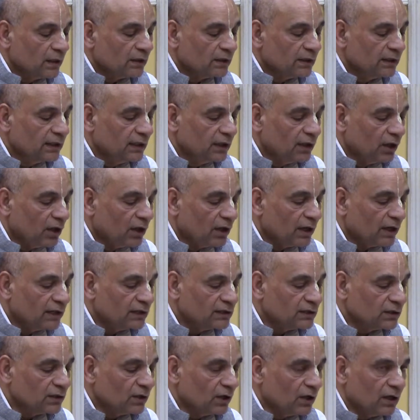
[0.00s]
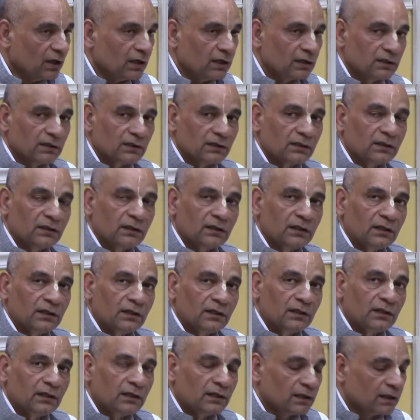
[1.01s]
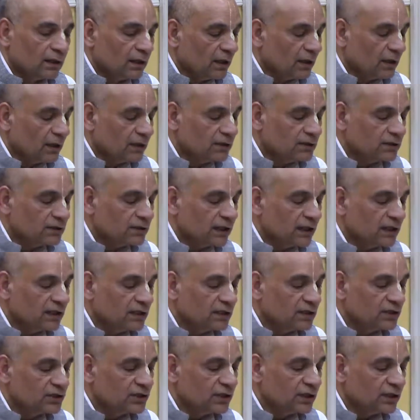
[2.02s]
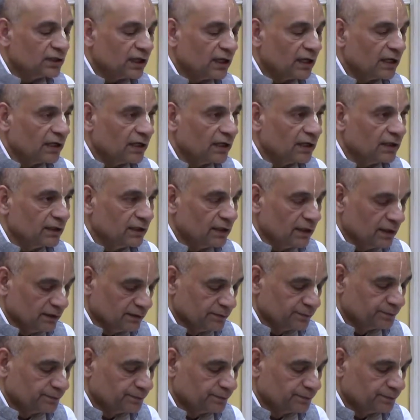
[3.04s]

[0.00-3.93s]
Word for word: The Lord is called uh, Sat-Chit-Ananda.